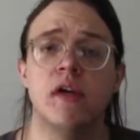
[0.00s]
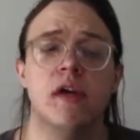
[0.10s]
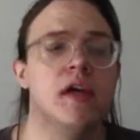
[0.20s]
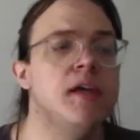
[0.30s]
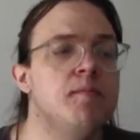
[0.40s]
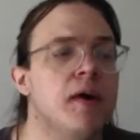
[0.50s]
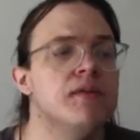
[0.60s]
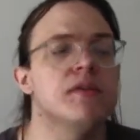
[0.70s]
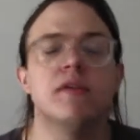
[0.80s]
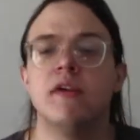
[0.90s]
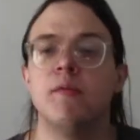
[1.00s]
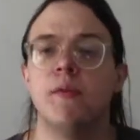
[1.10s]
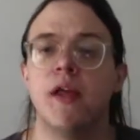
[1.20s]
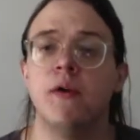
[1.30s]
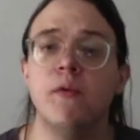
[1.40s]
He mounts us up
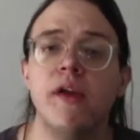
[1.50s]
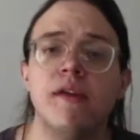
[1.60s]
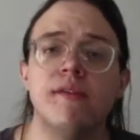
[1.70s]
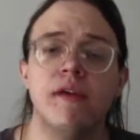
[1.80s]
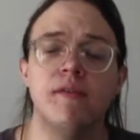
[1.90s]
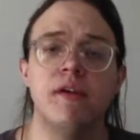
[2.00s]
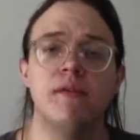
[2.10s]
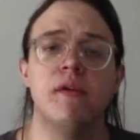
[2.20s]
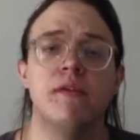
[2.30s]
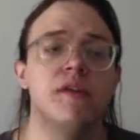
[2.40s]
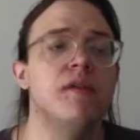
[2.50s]
like wings of eagles,